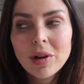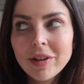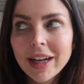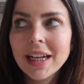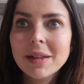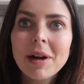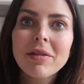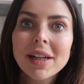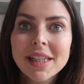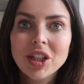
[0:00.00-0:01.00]
when Ric gets back,
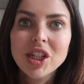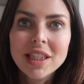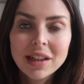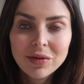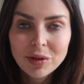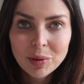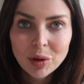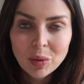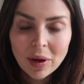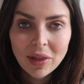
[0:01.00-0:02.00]
Ric's actually still at
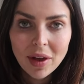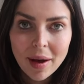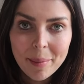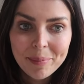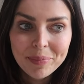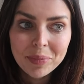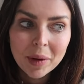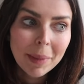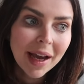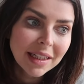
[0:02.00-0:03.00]
football with
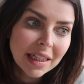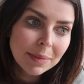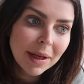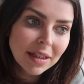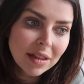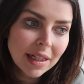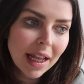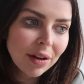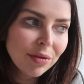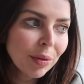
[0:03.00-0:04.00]
Max, because Max does a
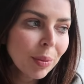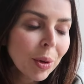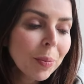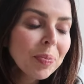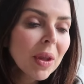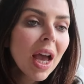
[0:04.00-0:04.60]
later football.